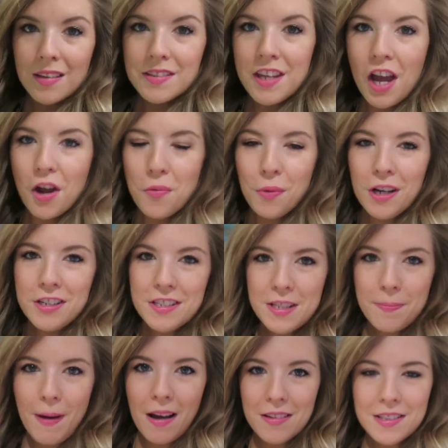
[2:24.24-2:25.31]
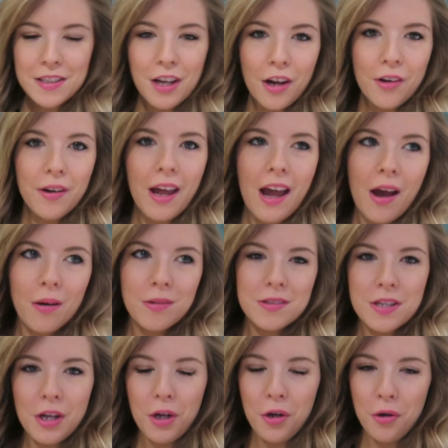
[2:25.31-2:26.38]
So we're just about to go now
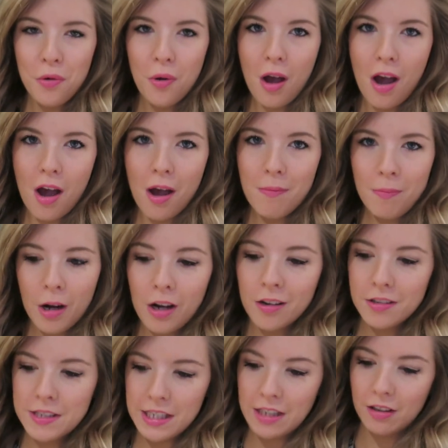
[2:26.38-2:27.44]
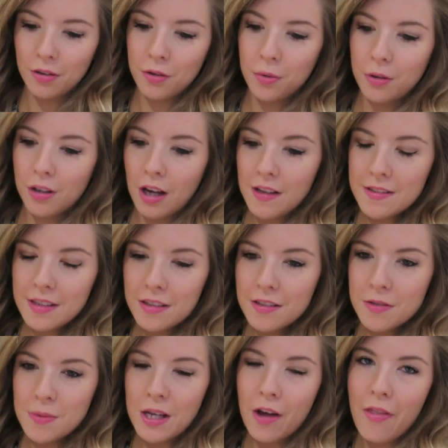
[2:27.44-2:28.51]
to uh, my auntie and uncle and
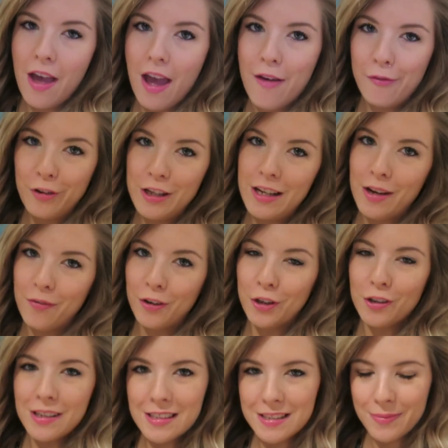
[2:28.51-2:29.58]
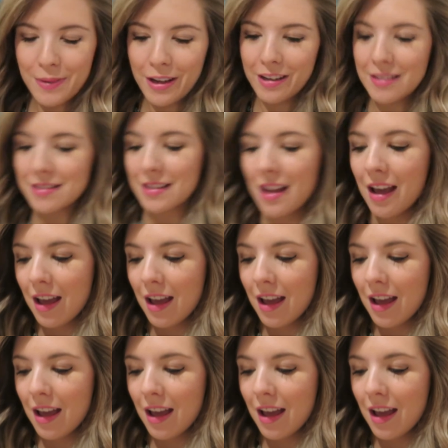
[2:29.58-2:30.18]
cousins. We go there every year for Christmas,